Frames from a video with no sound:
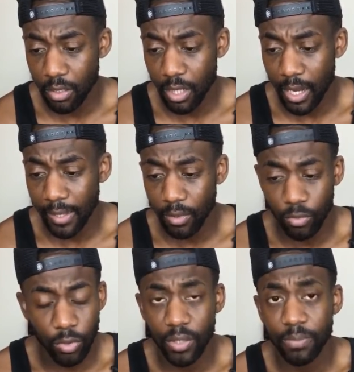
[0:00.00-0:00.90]
Like,
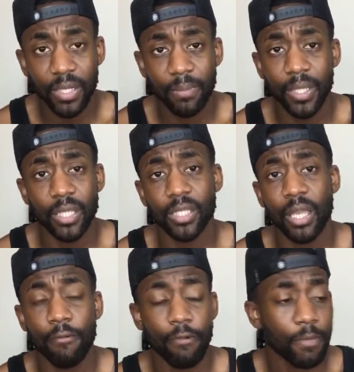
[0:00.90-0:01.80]
it will always be the
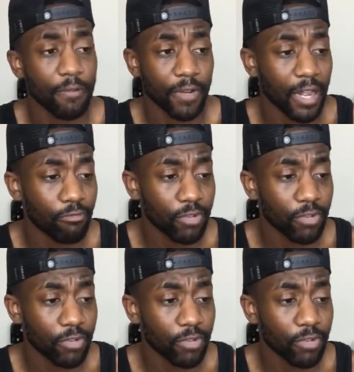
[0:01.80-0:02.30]
biggest game for me for that